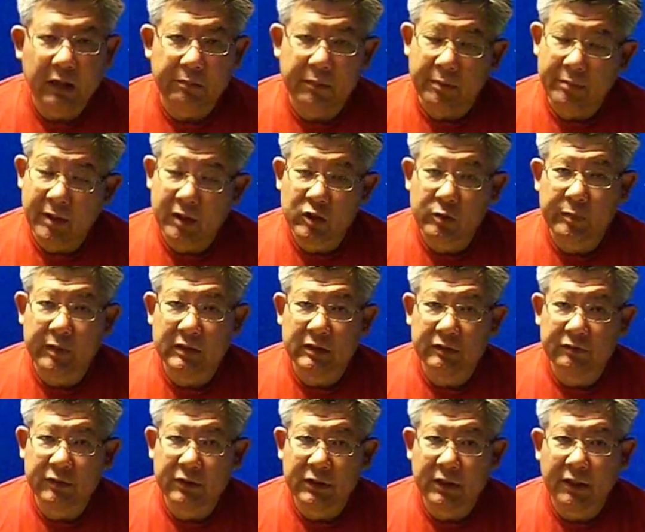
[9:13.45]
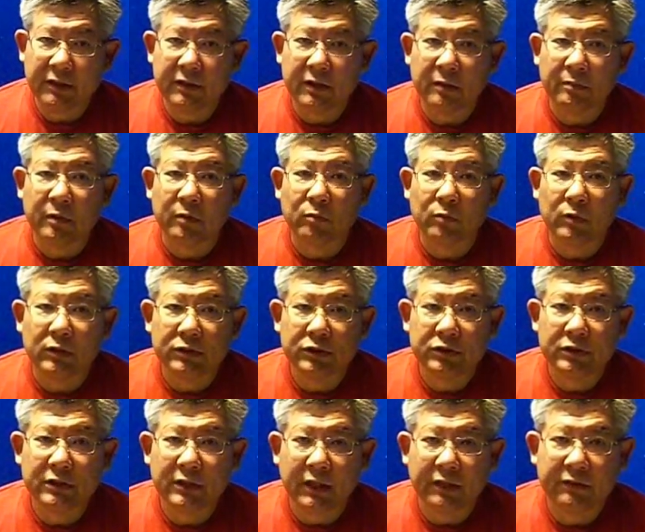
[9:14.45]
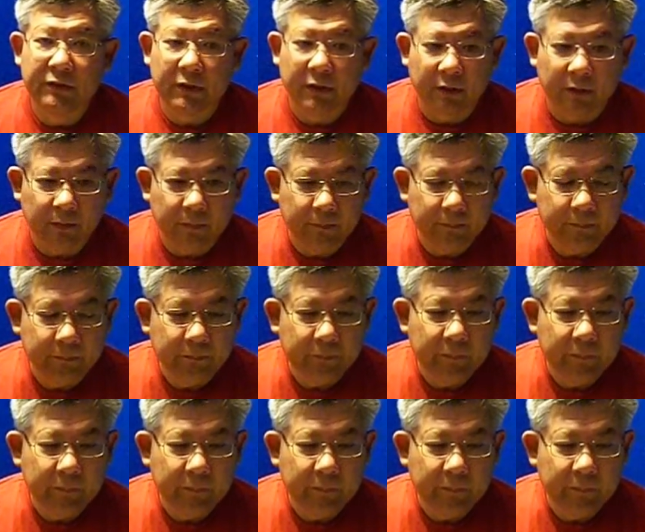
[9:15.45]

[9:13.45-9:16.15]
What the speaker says: It may be expensive to get there, but once you get there,